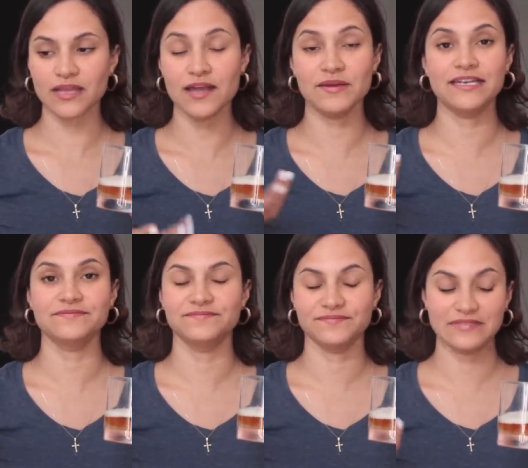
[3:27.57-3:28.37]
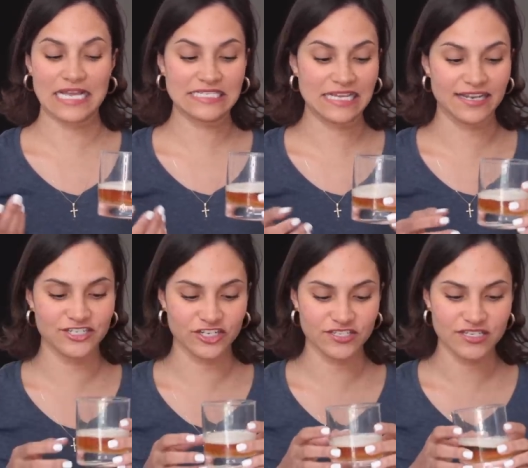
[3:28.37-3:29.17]
I mean, it's
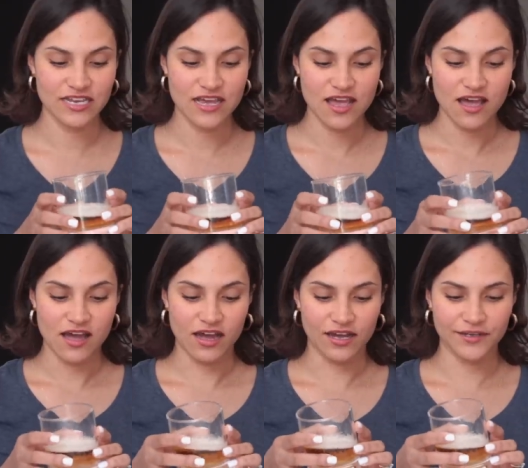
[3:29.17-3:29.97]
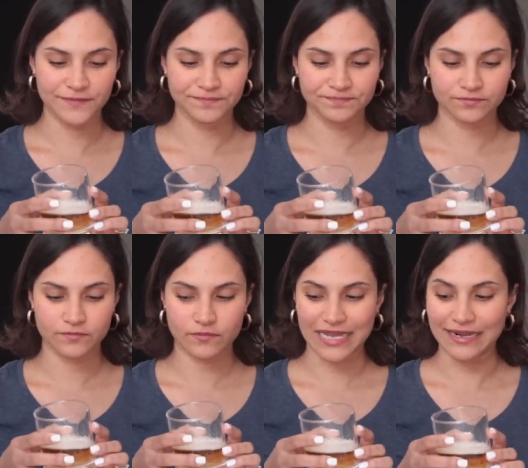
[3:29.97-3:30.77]
delicious.
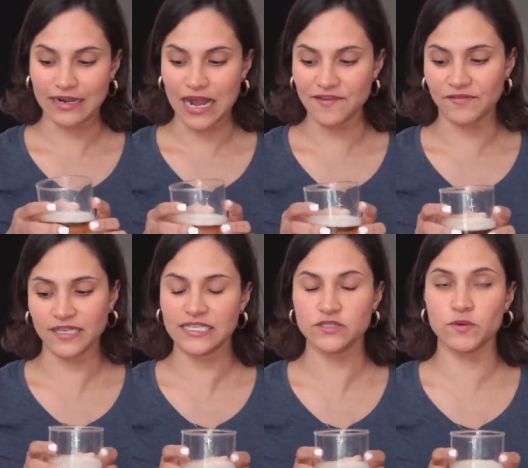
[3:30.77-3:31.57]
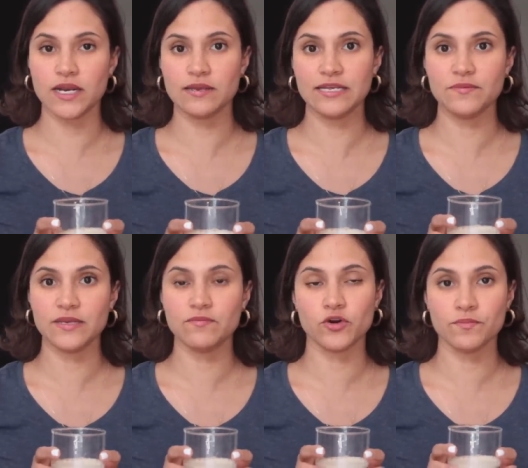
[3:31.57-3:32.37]
I find this one a little
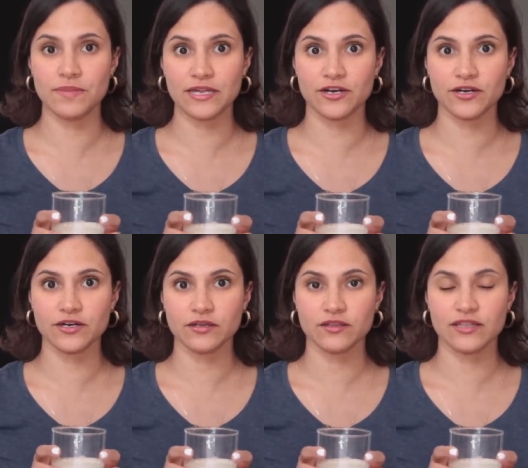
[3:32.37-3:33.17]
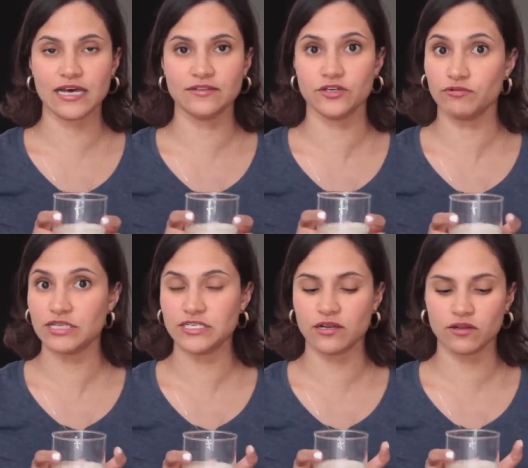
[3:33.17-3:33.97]
bit more bitter than the
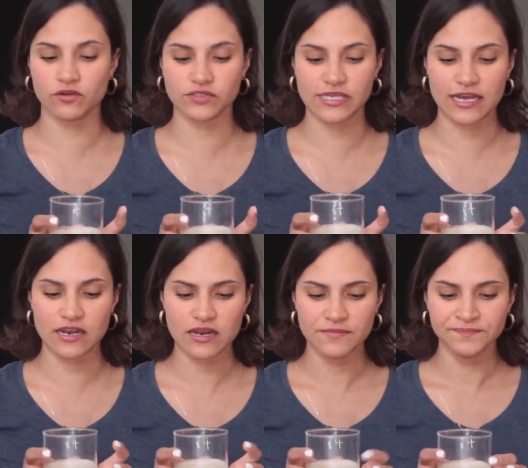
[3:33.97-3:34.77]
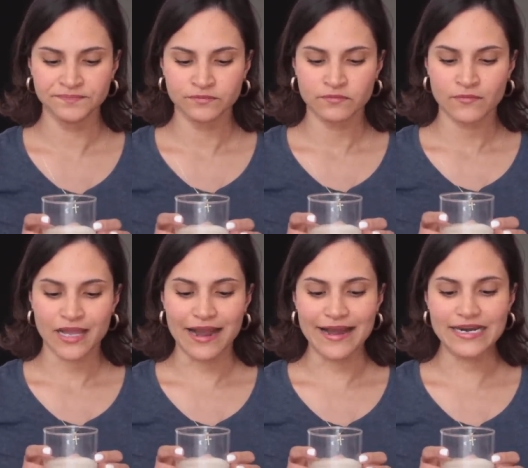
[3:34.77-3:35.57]
original Kozel.
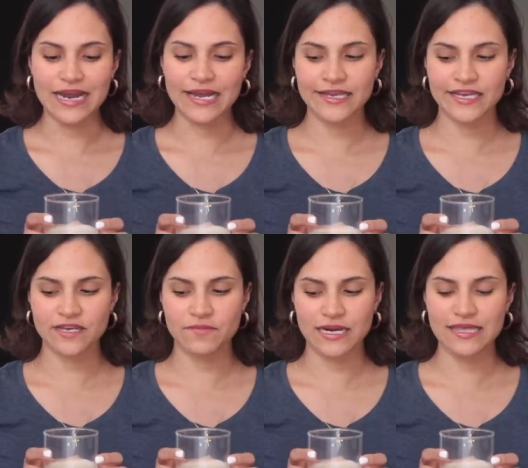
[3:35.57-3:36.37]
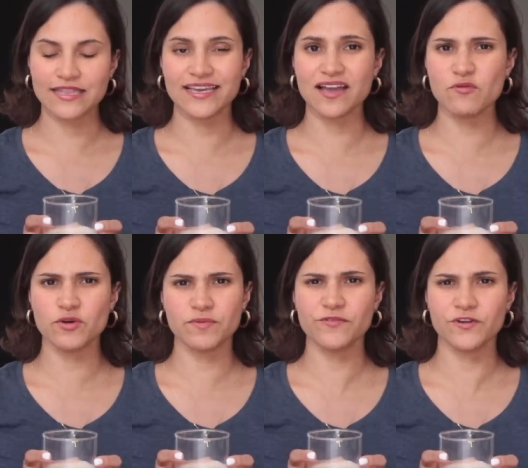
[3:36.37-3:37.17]
I like it, but I think I
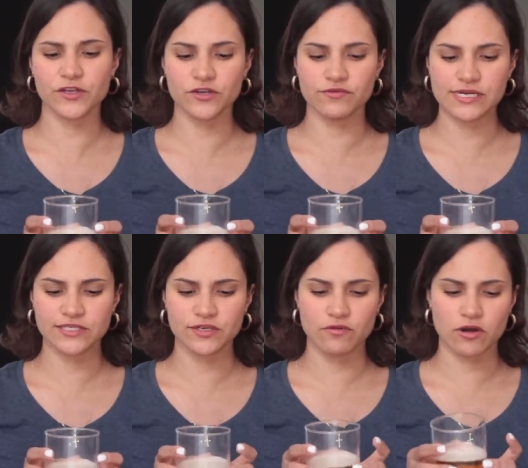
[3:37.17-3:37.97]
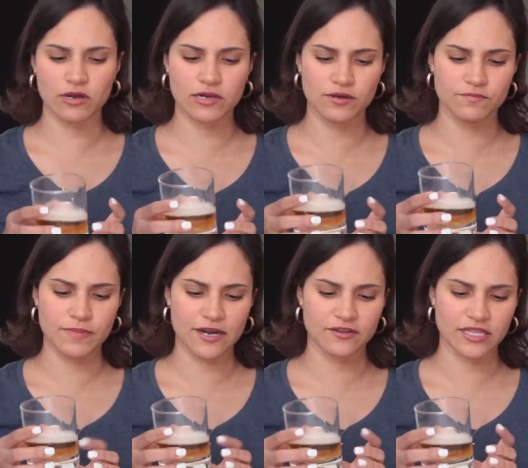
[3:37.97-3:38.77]
would prefer the original one
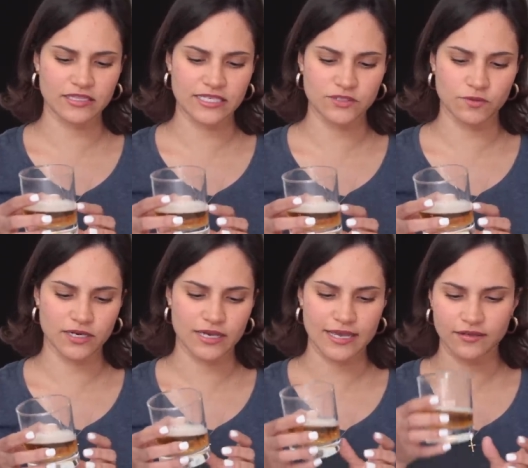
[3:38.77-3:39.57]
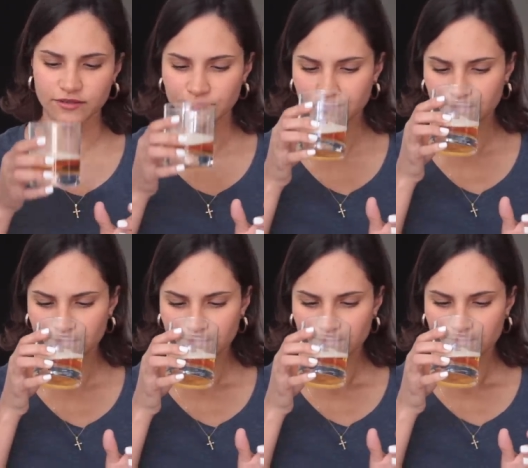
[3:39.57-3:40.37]
better than this one. And
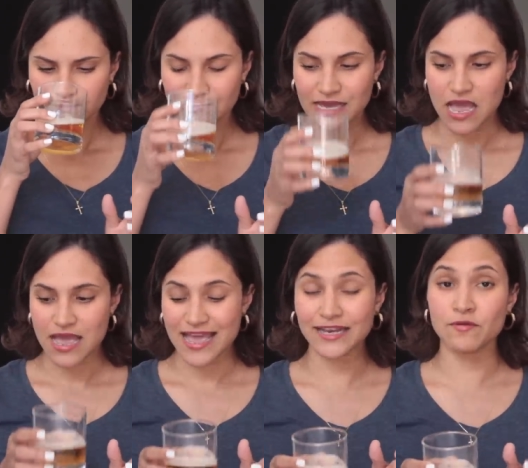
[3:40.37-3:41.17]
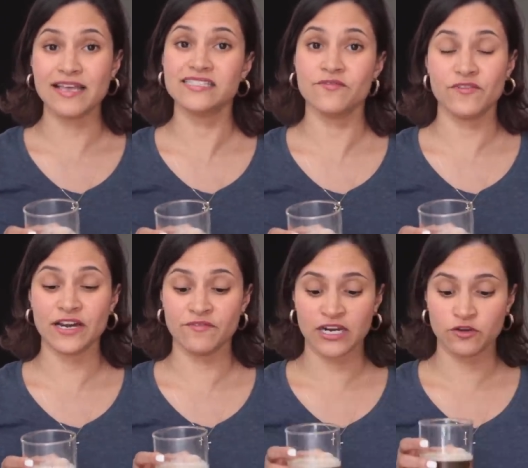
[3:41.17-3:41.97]
anyway, it's a
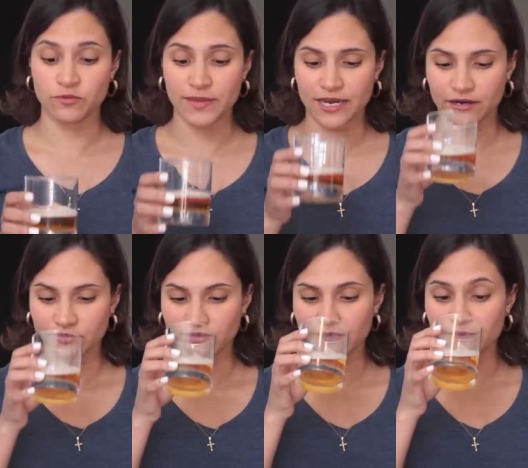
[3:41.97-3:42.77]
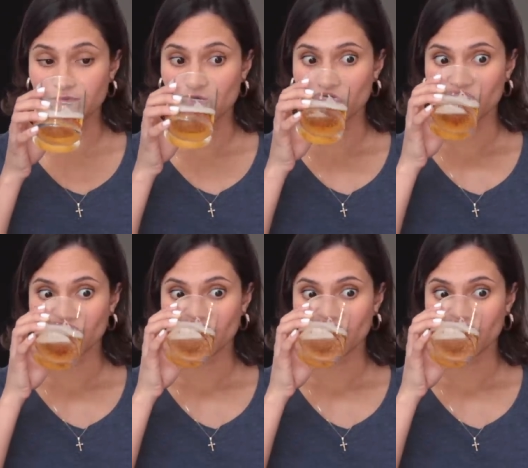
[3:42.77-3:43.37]
very, very good beer, don't get me wrong.